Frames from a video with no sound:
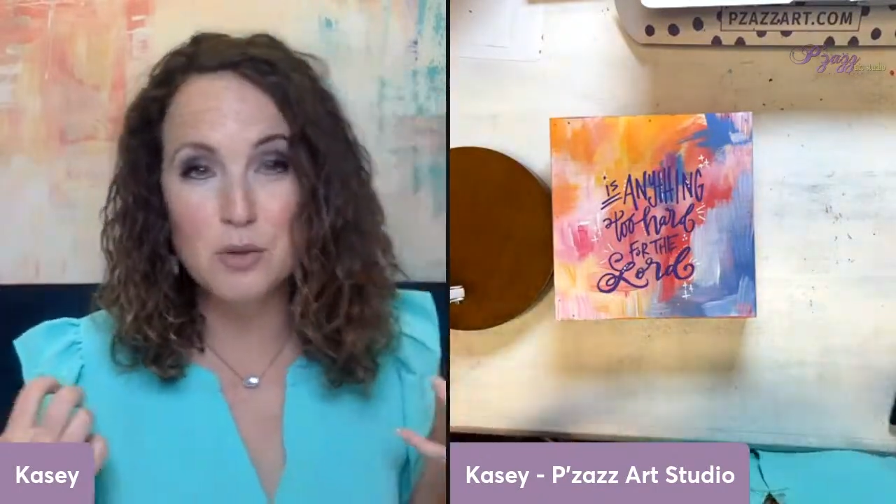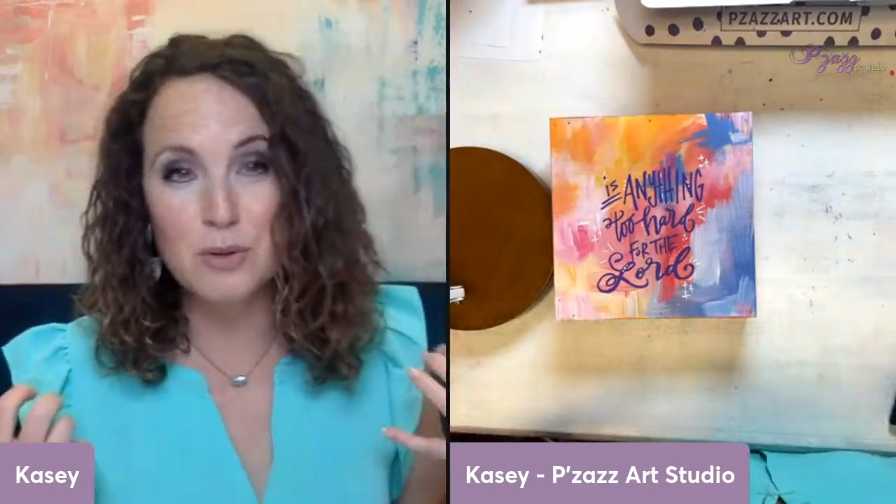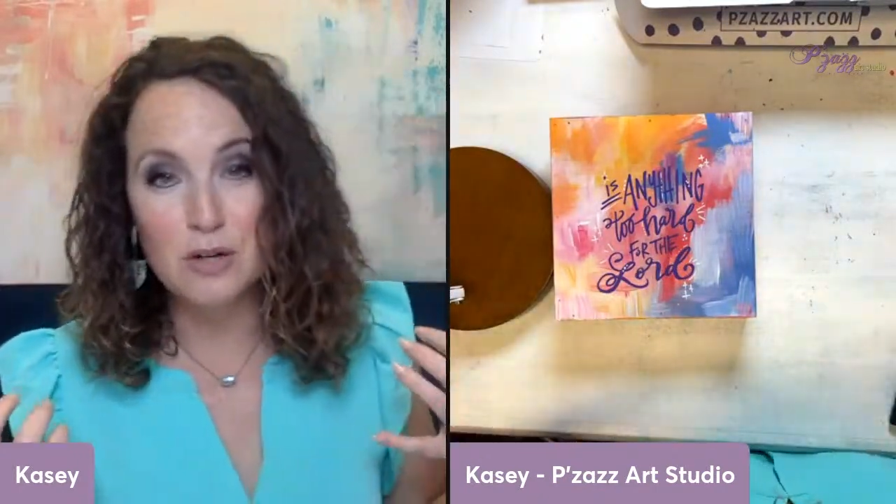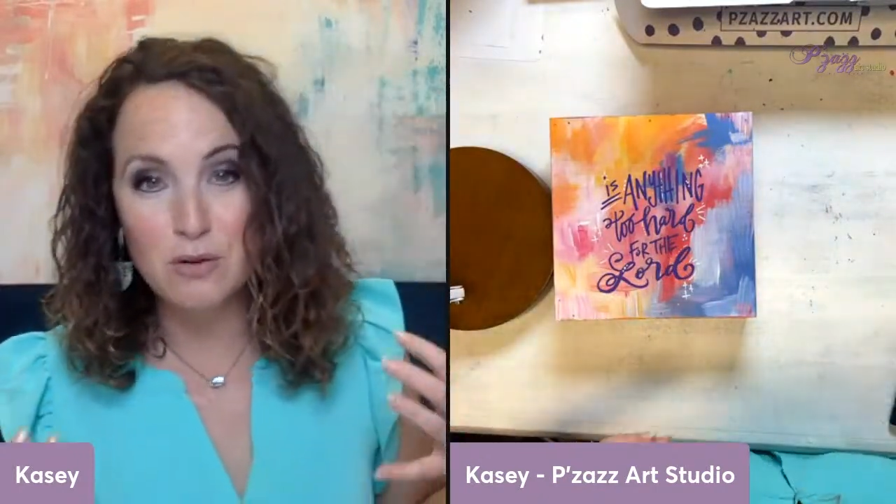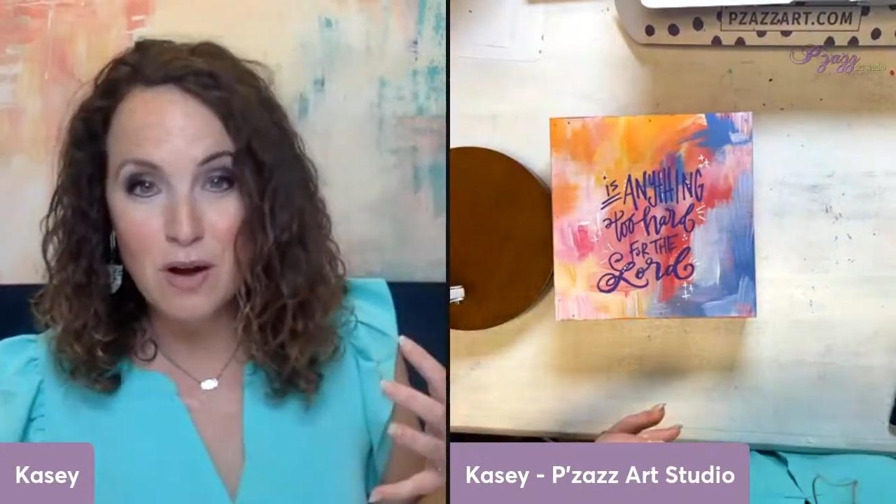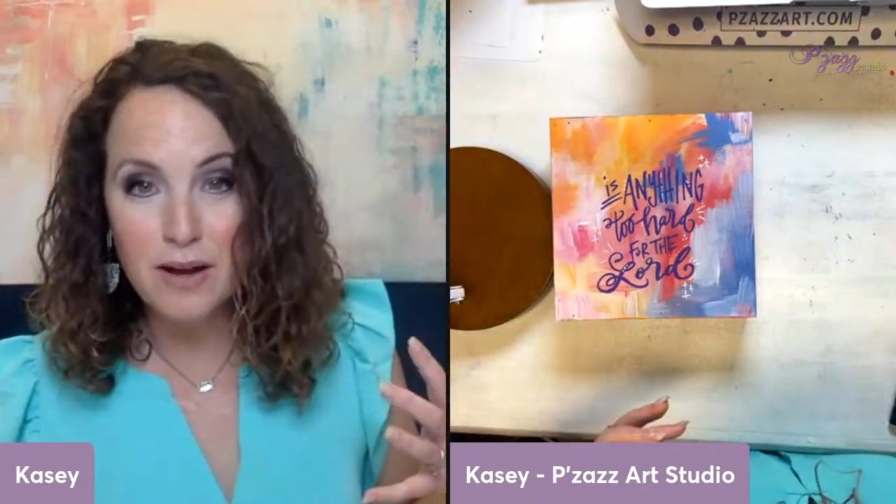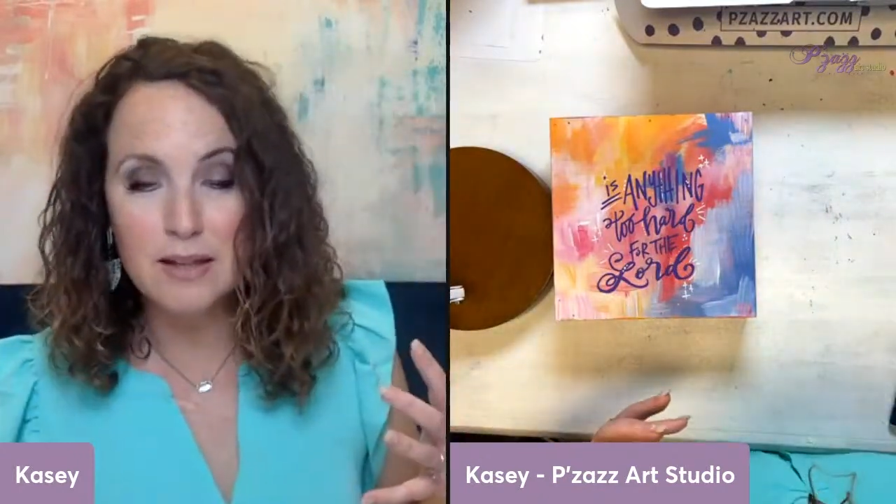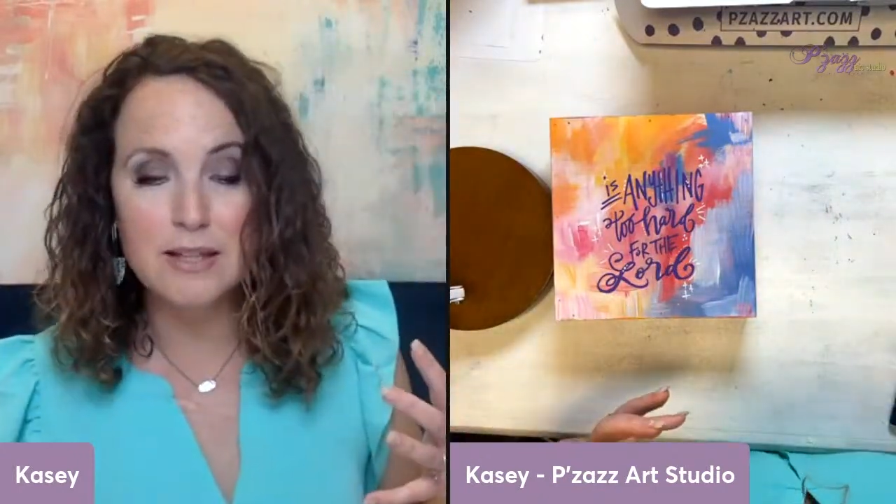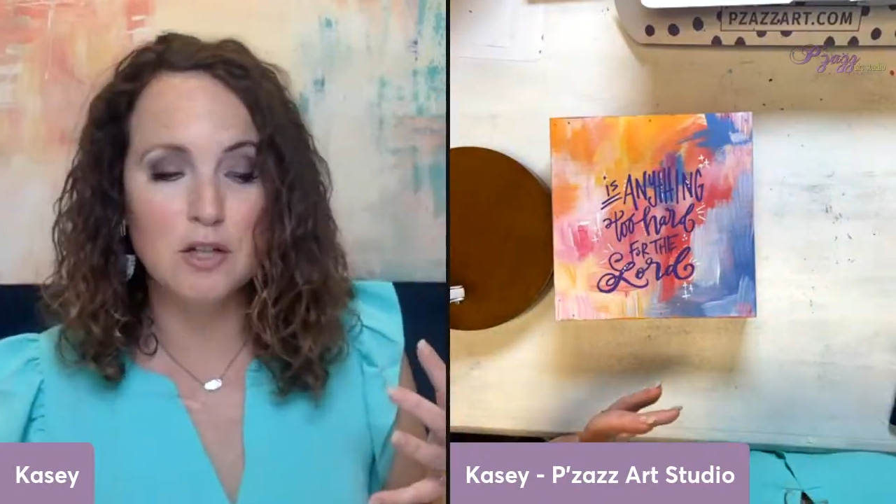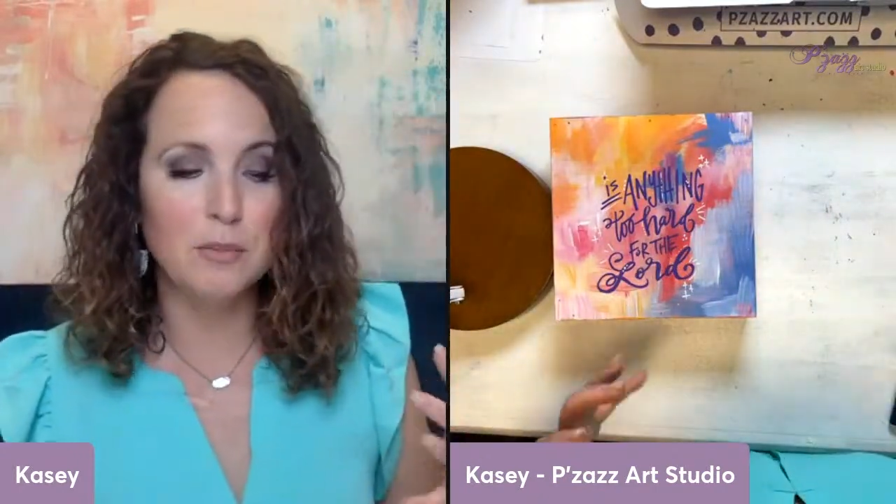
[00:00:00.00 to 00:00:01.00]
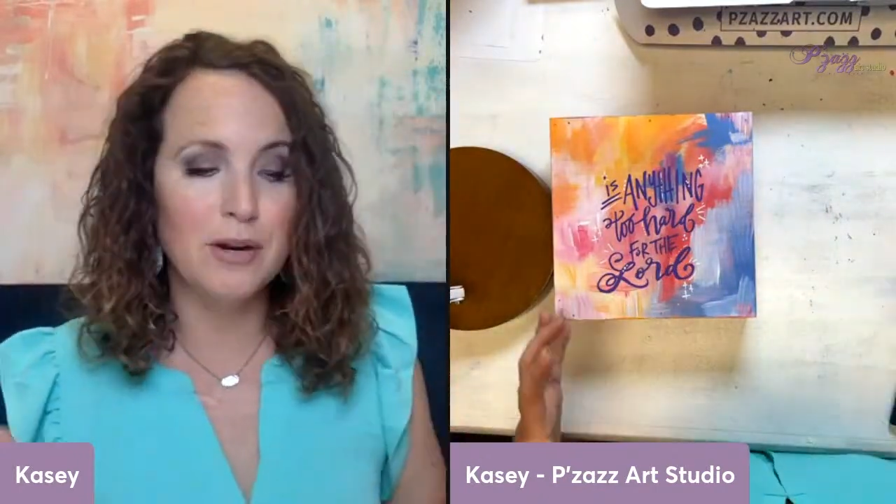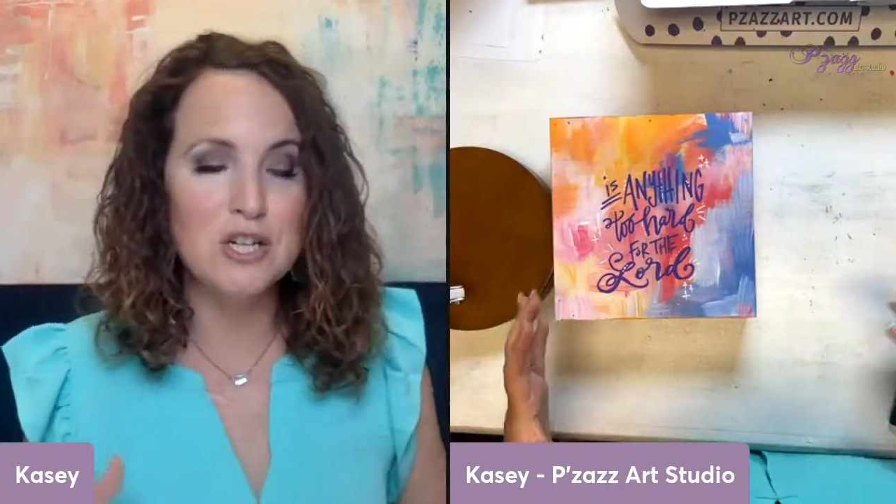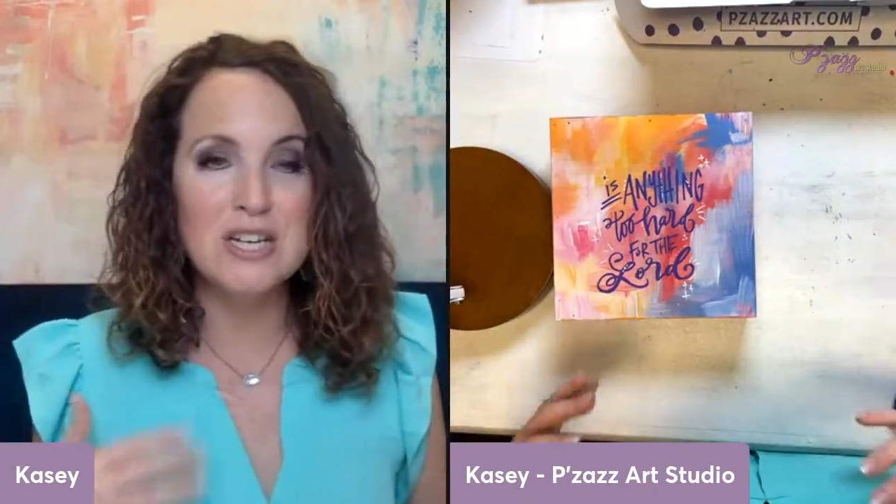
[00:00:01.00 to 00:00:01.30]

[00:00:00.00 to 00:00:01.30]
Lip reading: when do you not clean your brush.